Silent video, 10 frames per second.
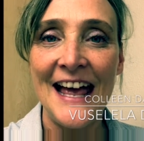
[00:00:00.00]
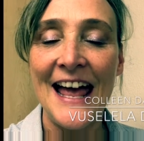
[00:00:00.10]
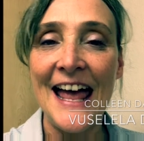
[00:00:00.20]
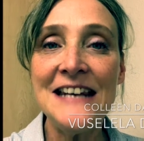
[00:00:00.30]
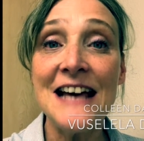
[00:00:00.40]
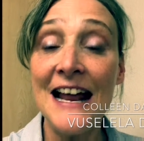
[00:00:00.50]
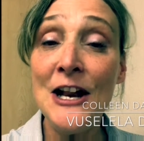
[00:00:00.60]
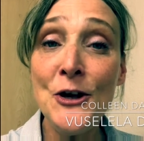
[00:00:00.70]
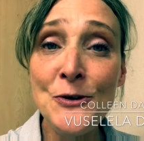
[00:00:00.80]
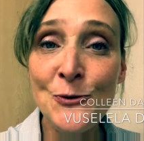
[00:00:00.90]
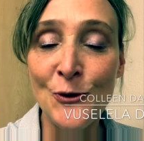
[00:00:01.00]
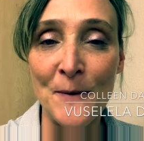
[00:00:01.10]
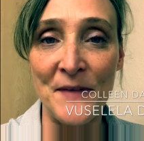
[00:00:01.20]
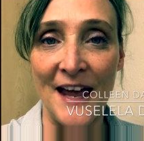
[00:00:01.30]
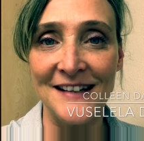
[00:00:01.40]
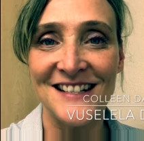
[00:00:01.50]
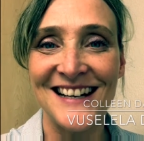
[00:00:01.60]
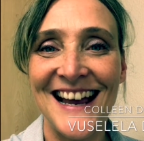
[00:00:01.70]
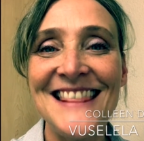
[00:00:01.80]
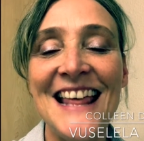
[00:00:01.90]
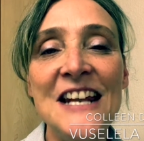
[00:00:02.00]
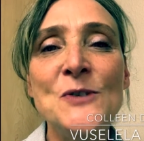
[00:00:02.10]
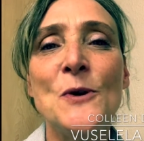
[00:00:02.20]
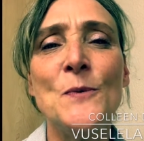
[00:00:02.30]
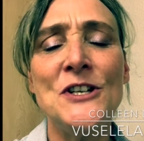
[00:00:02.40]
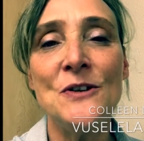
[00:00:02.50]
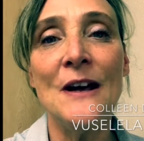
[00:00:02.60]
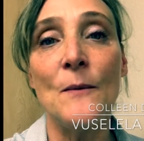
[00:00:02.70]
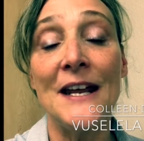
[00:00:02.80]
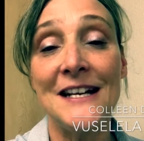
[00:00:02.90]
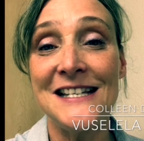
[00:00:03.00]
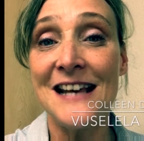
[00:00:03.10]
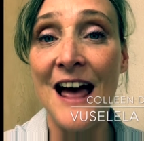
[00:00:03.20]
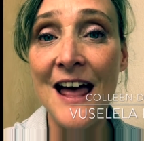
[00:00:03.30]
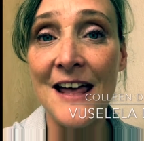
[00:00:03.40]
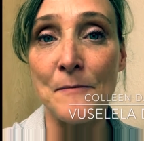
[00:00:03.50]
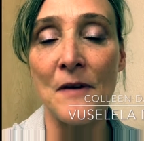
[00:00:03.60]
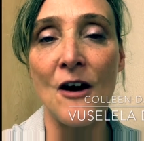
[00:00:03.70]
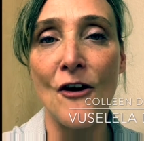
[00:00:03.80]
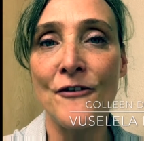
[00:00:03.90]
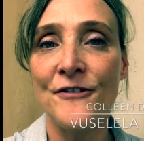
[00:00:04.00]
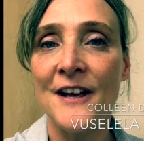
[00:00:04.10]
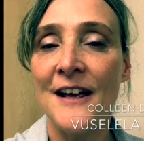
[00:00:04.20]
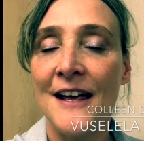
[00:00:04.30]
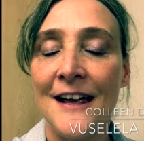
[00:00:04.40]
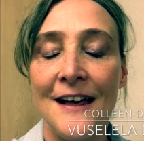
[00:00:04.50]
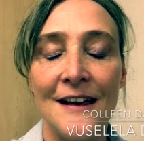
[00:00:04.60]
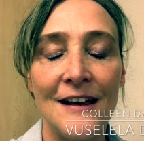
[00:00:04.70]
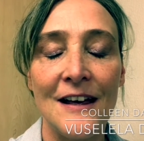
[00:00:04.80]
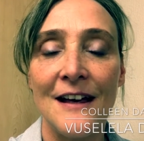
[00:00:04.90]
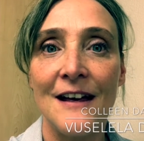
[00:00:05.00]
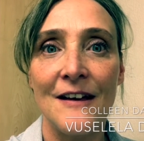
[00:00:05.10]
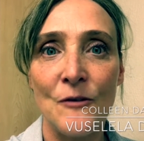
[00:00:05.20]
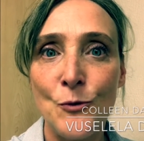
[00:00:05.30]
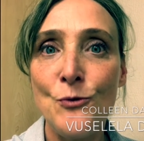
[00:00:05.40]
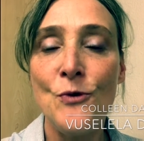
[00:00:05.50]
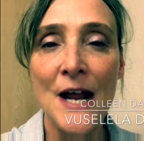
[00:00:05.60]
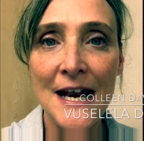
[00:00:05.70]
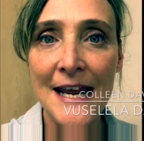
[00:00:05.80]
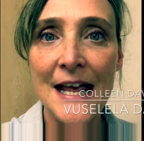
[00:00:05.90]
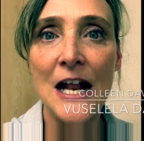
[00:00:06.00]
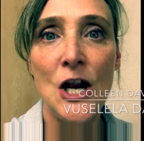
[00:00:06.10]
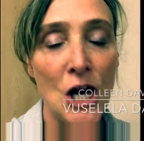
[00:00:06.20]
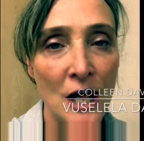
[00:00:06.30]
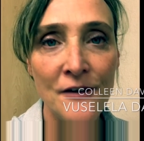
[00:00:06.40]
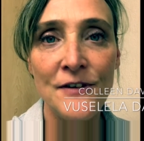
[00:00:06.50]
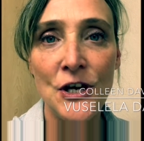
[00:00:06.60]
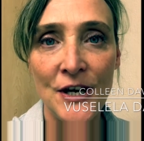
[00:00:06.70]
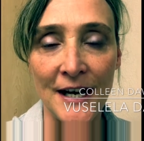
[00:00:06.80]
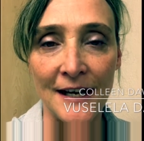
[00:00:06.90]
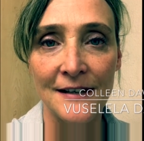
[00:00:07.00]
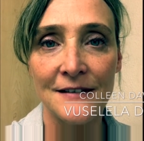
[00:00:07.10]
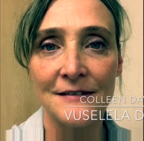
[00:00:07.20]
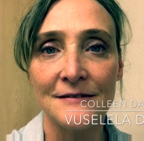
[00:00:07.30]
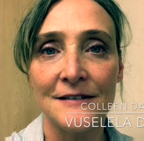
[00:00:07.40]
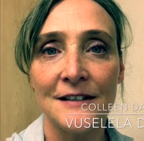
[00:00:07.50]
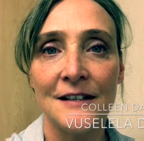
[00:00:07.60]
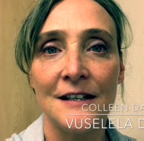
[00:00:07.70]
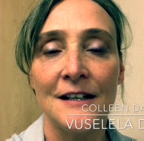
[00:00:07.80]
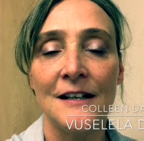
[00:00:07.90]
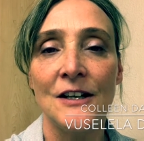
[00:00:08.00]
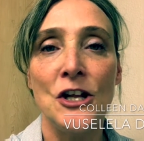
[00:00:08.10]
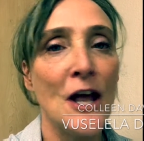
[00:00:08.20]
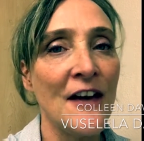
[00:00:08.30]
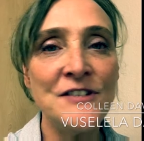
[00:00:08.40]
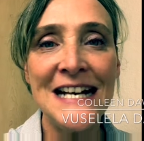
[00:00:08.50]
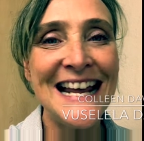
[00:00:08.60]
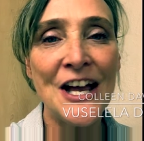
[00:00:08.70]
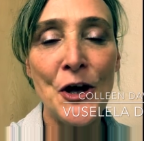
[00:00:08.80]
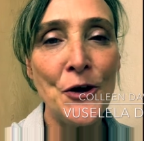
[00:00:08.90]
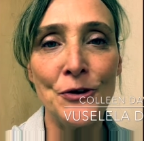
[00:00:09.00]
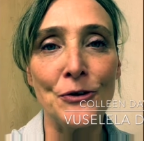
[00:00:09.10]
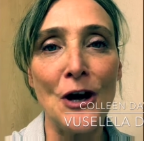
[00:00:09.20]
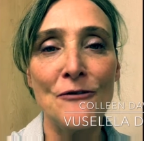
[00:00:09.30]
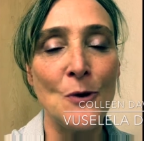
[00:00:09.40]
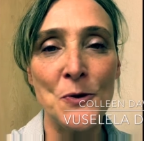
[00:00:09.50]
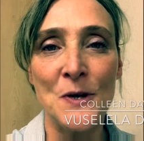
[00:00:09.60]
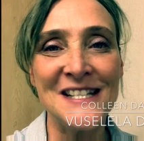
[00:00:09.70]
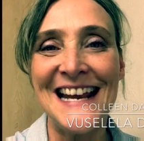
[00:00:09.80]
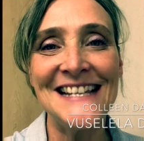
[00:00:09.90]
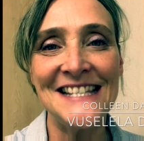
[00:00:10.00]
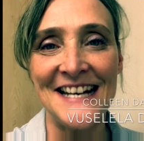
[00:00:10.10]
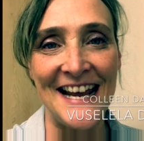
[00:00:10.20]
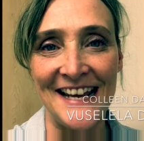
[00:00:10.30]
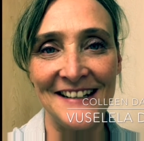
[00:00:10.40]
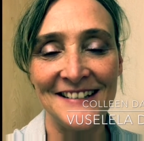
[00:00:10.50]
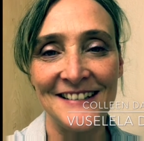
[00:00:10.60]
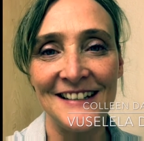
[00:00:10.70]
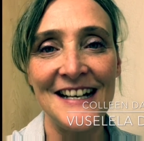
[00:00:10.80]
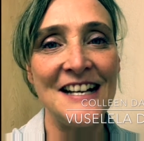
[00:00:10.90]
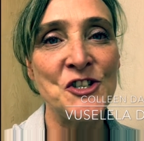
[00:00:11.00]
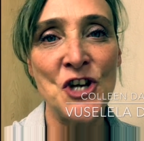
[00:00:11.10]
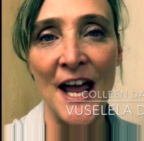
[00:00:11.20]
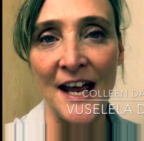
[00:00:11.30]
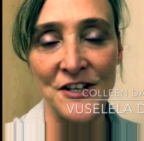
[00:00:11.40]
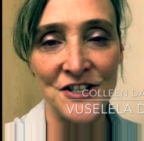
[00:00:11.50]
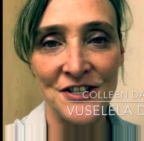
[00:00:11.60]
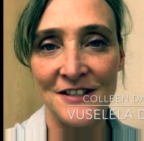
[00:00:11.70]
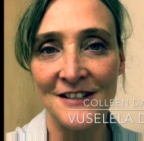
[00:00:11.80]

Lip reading: And I learned from that, and that is what we're doing. We're in a time of really a lot of learning. You have to let go of what was yesterday. It has changed.